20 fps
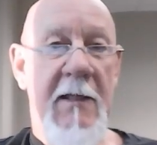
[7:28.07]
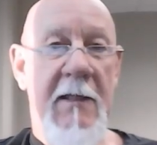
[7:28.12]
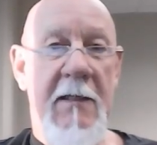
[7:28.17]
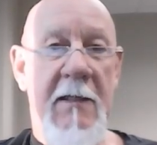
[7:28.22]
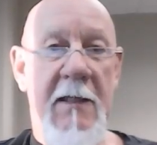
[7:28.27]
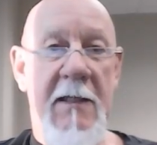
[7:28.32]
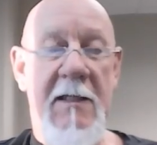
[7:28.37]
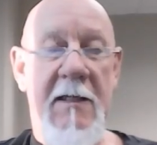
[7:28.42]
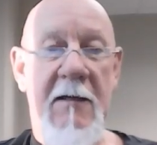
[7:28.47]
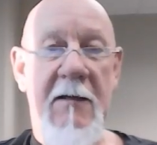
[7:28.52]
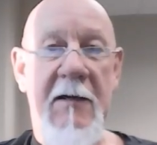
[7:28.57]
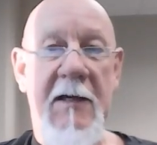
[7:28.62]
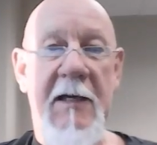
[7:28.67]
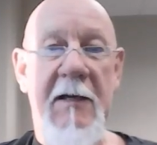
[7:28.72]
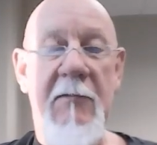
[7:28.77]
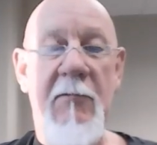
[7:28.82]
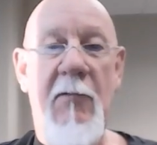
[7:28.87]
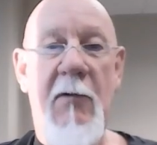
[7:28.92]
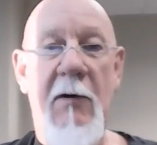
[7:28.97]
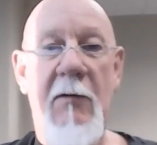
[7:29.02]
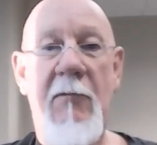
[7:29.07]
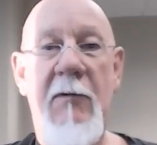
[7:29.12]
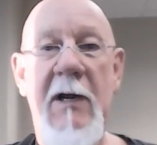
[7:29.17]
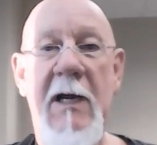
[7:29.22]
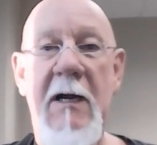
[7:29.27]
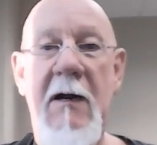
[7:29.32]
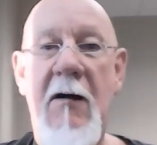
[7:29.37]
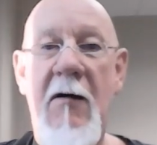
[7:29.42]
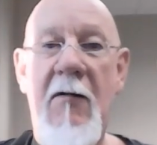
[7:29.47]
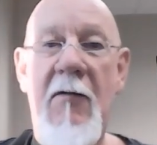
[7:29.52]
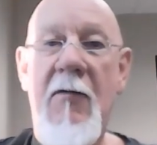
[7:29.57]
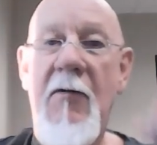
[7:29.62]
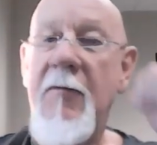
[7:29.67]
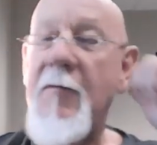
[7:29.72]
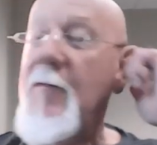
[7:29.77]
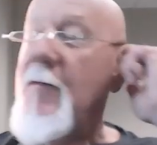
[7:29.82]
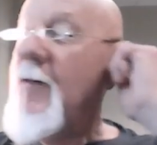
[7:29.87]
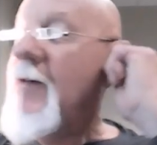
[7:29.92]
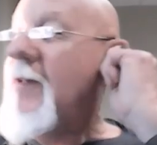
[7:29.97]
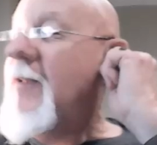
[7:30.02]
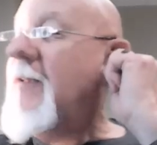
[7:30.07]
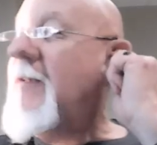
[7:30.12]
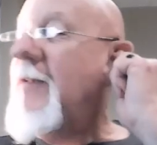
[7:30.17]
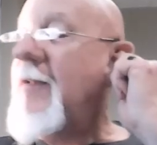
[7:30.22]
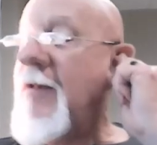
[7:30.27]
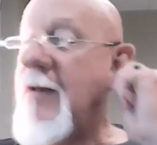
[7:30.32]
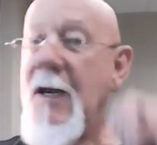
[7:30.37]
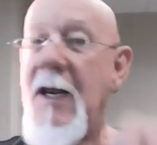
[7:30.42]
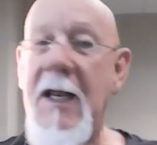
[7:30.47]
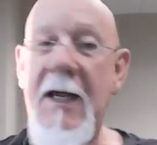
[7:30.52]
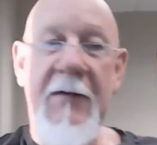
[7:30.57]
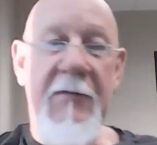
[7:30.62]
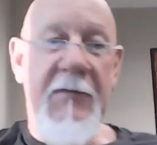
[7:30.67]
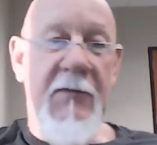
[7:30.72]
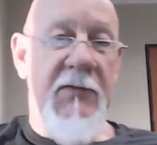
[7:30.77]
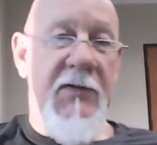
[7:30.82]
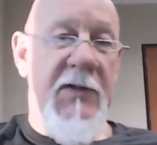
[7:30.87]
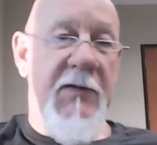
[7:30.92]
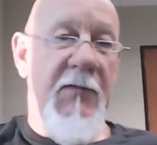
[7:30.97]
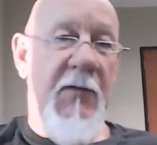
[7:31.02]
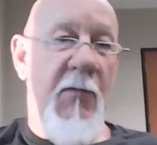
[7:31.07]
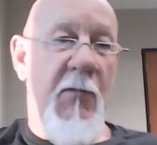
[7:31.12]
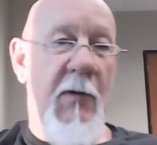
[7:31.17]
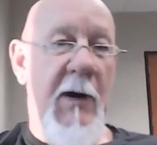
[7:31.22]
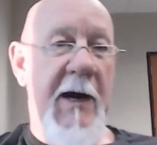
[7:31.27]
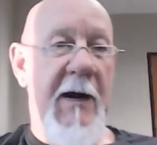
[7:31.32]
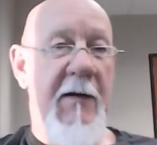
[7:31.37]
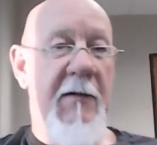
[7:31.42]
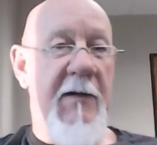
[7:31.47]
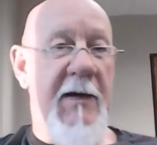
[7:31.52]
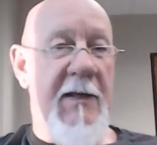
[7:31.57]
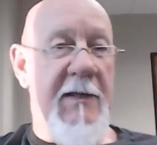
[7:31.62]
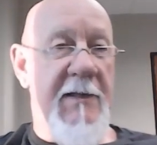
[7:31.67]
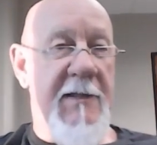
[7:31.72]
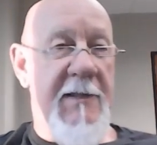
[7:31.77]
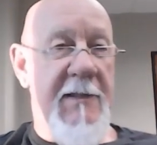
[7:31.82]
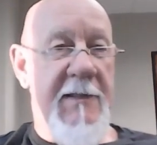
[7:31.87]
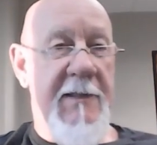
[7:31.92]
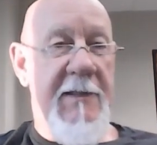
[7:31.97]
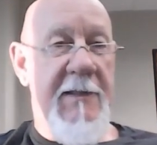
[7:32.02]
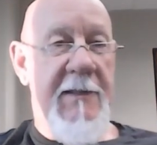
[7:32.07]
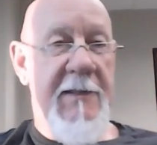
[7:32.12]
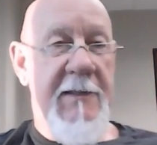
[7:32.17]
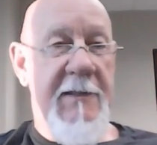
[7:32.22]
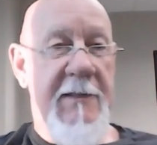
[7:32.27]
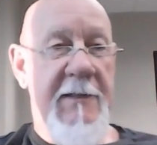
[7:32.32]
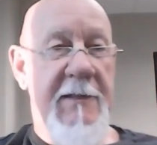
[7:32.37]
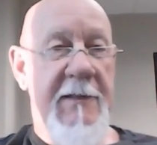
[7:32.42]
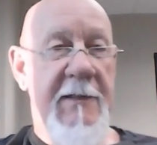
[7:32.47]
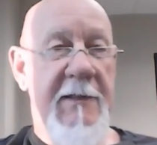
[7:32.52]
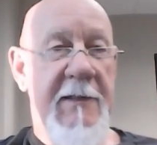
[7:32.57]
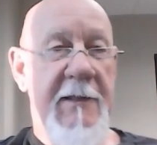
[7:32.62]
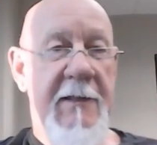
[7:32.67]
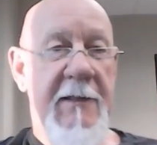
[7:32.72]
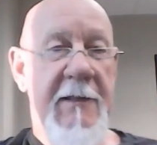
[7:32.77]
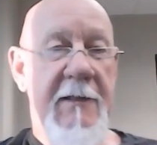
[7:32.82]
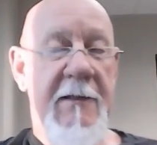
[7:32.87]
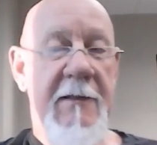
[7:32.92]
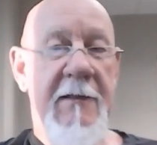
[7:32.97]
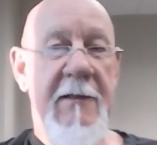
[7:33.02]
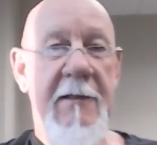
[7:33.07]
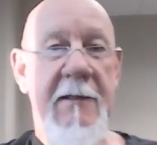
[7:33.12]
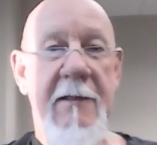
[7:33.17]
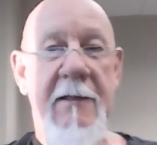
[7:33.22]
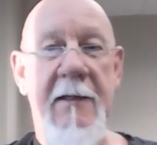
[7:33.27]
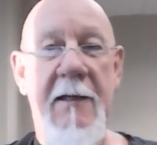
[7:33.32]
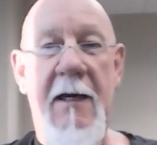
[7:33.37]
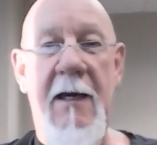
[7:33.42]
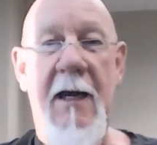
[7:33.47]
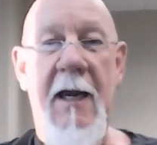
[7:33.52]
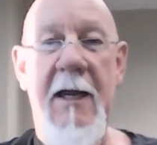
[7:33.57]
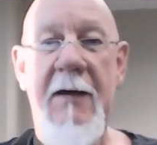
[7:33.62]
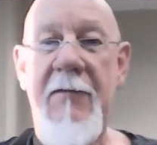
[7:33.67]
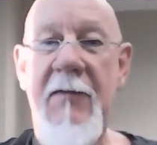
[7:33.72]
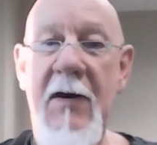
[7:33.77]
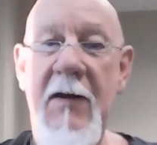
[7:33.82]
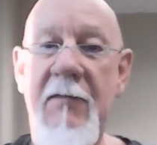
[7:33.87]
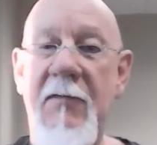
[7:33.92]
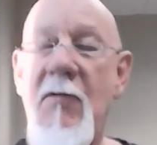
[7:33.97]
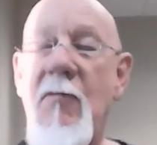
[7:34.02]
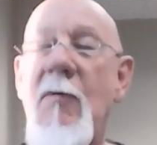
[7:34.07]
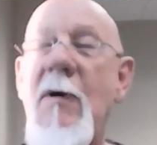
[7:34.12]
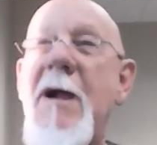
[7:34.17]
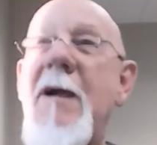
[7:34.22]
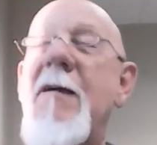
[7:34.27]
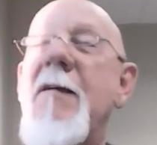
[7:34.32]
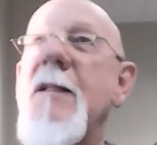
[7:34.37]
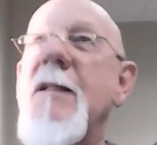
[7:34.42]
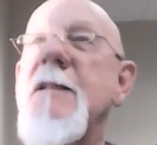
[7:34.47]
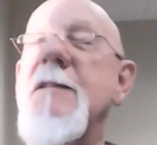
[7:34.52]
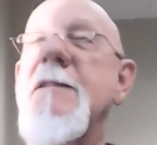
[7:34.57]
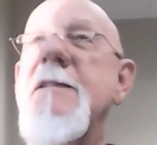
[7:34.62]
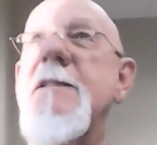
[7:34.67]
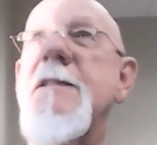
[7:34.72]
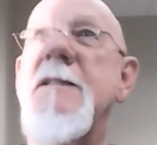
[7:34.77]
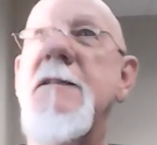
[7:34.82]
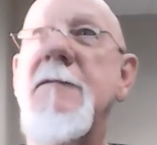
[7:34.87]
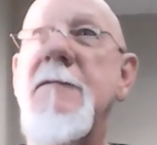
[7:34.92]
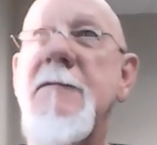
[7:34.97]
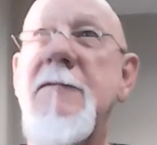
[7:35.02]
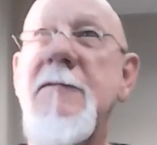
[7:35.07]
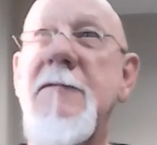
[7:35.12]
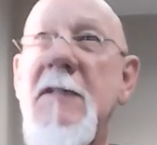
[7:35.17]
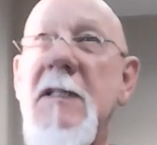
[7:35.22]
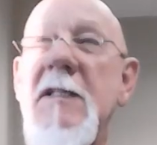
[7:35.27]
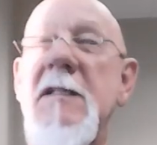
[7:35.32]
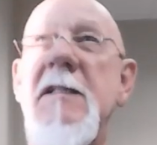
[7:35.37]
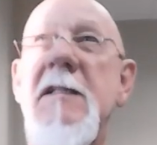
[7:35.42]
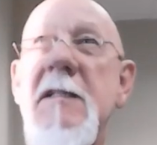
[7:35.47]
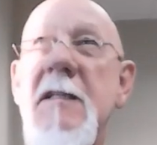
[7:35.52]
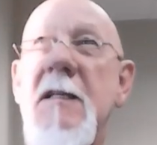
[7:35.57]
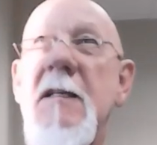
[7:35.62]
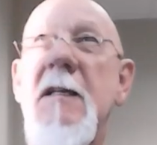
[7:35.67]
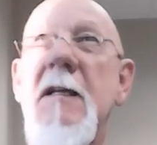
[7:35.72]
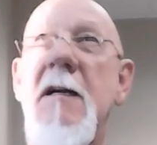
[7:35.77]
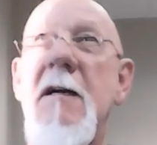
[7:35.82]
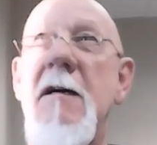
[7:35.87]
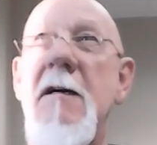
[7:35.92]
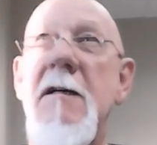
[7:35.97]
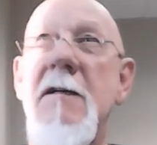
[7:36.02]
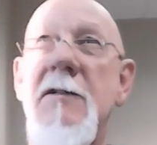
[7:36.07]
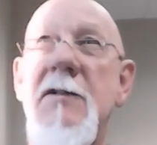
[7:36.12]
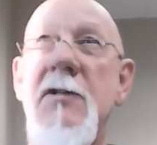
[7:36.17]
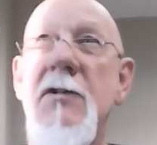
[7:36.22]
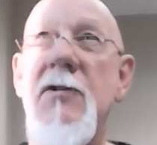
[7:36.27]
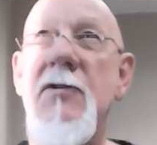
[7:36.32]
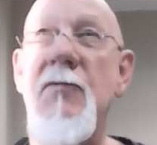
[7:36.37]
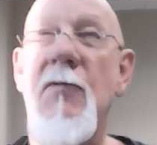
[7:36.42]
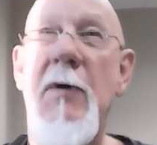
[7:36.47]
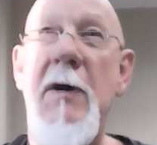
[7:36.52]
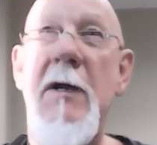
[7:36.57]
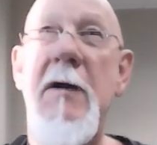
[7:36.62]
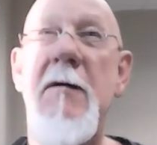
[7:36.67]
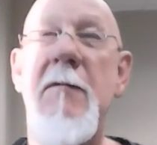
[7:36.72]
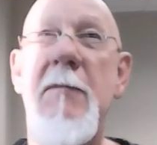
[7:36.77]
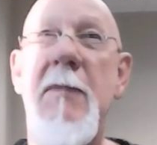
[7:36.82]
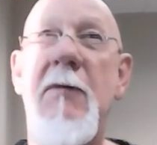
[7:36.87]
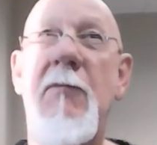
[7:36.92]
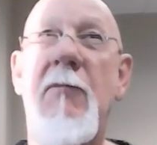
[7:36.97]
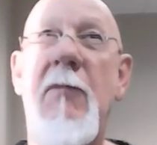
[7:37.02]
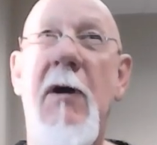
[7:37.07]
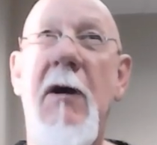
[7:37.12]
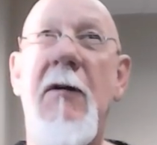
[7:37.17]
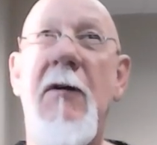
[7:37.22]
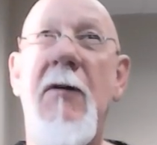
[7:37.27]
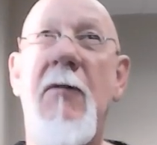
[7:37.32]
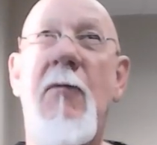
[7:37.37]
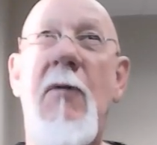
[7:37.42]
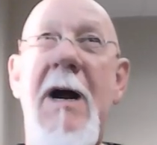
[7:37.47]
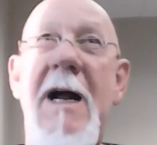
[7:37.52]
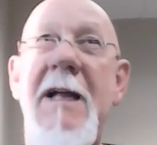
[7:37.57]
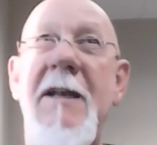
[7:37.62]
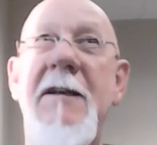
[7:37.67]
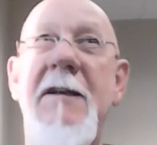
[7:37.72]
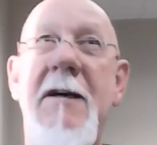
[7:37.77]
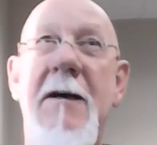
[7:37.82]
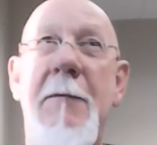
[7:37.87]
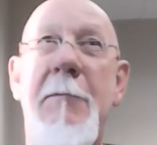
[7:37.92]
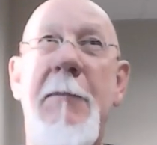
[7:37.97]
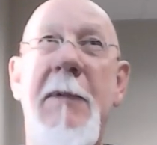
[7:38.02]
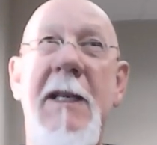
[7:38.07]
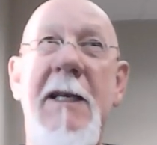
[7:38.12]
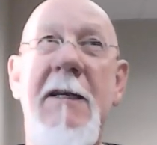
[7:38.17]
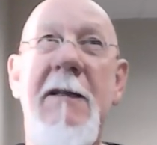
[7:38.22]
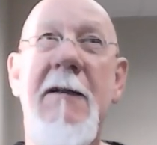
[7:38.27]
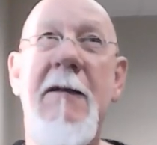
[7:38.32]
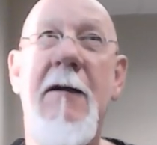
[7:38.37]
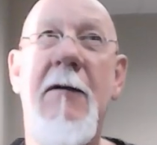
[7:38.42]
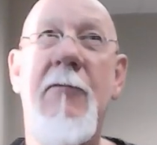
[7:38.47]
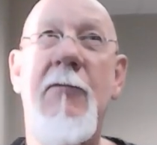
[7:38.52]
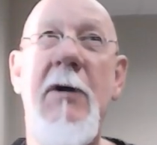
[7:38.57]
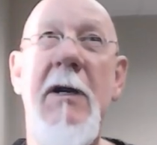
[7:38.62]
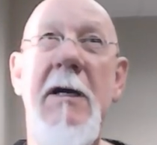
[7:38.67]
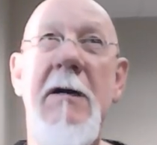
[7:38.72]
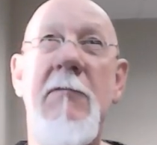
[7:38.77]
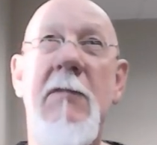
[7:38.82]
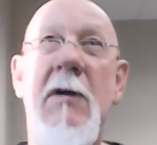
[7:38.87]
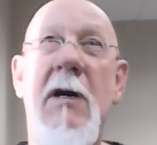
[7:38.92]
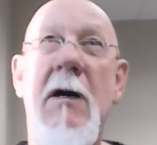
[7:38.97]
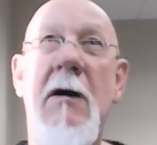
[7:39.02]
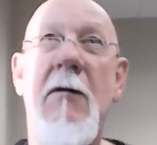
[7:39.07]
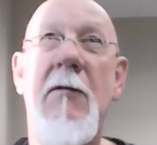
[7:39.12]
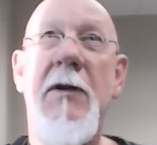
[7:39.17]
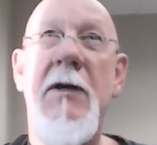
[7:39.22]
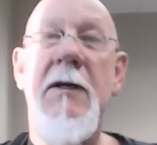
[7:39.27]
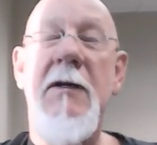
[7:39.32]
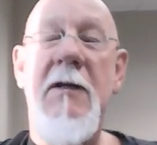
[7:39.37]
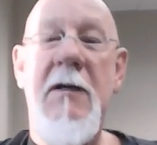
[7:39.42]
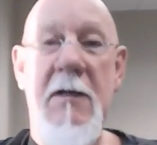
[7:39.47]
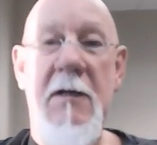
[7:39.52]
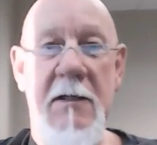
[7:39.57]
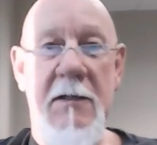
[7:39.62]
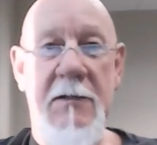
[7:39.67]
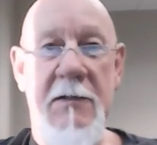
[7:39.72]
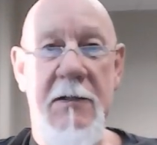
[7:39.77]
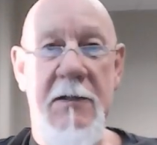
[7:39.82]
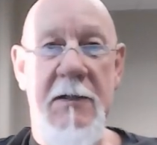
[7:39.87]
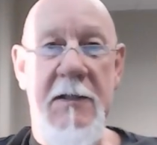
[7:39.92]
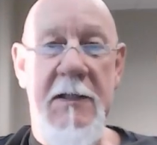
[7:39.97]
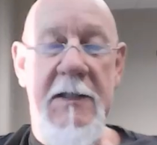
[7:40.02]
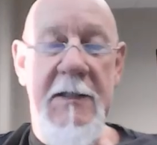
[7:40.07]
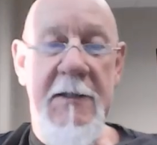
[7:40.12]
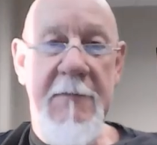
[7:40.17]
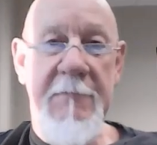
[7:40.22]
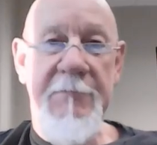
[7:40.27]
Let's look at what we call levels of awareness. A level of awareness. This is in the conscious realm, but we're going to wind up in a realm called unconscious.